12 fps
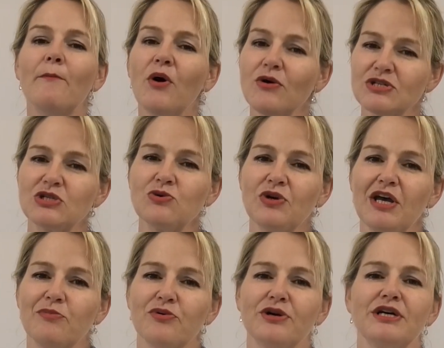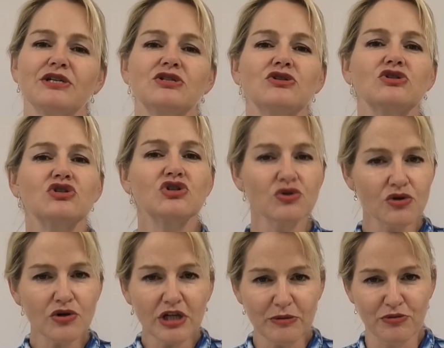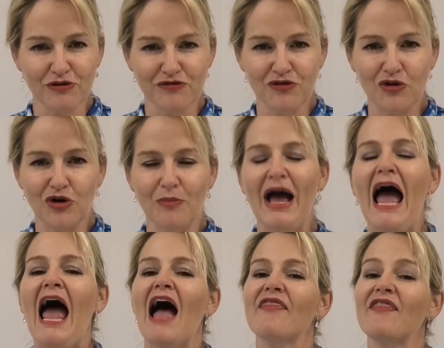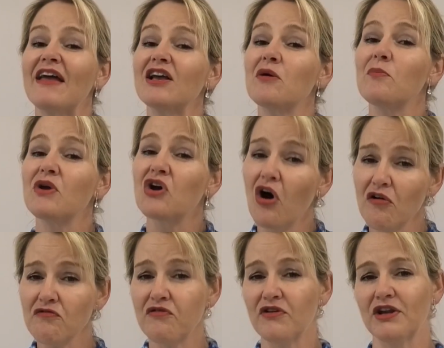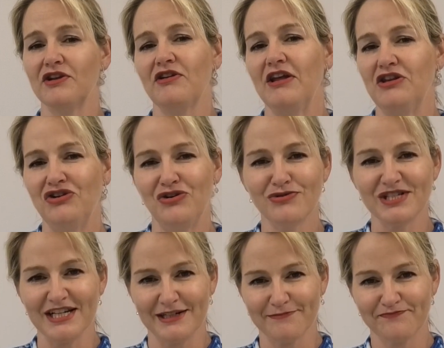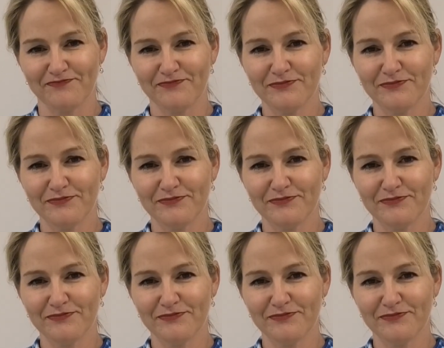personal care products that truly perform and they can be confident in using.